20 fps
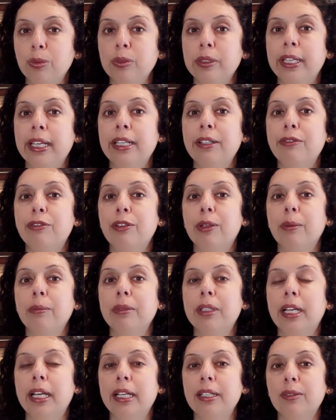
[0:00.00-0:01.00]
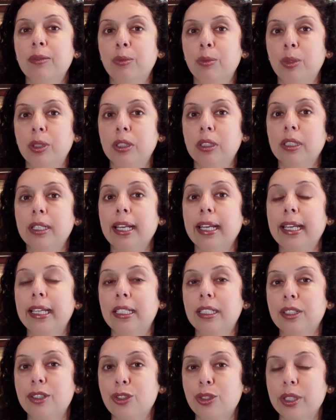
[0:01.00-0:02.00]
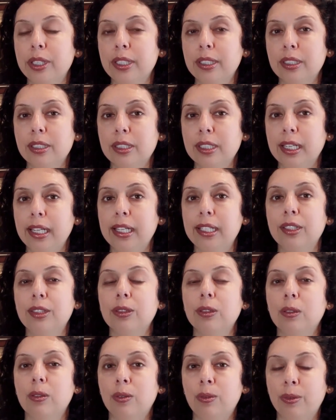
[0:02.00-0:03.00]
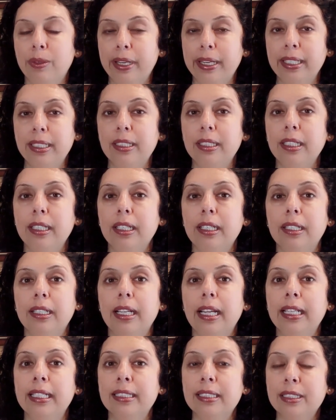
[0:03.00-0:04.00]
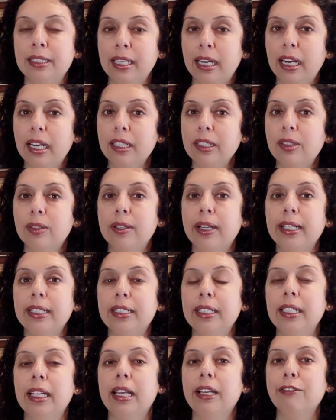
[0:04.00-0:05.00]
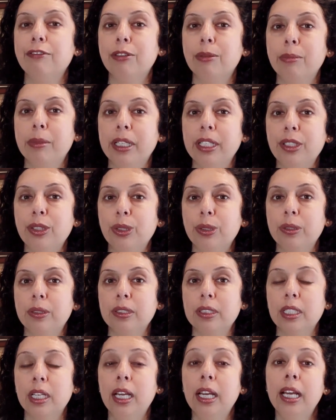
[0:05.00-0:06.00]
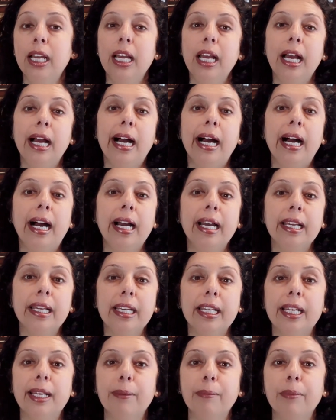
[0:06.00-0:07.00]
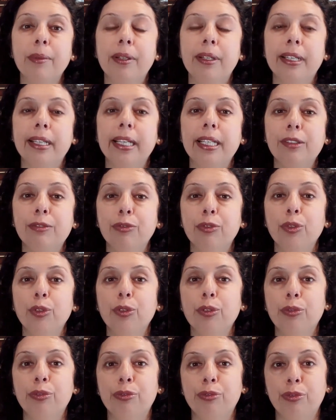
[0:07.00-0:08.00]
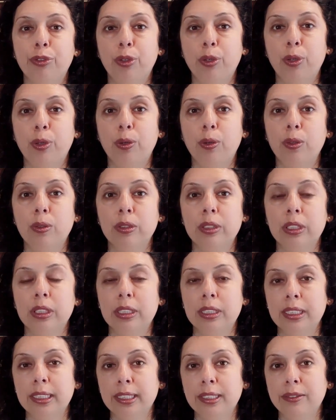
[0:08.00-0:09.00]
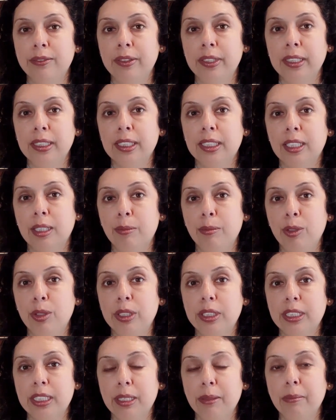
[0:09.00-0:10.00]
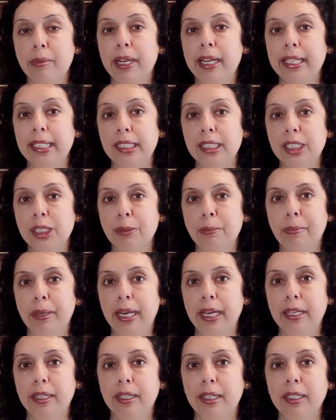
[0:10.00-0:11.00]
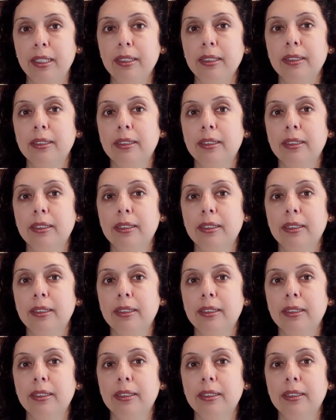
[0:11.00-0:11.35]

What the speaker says: get from that work energy exchange right there, and start writing affirmations. I am grateful for serving the community by inspiring,